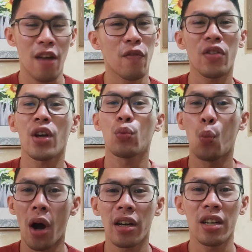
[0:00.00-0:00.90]
And for that
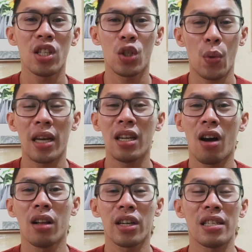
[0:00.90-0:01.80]

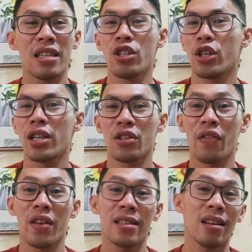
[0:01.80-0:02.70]
$120 internet
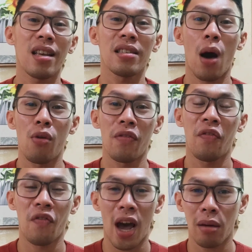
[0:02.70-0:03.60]
service, that is our
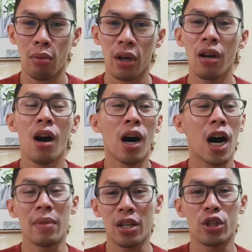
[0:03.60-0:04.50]
fiber
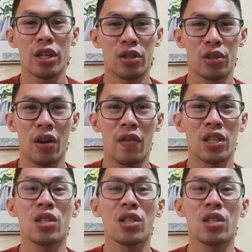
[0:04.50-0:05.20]
internet service.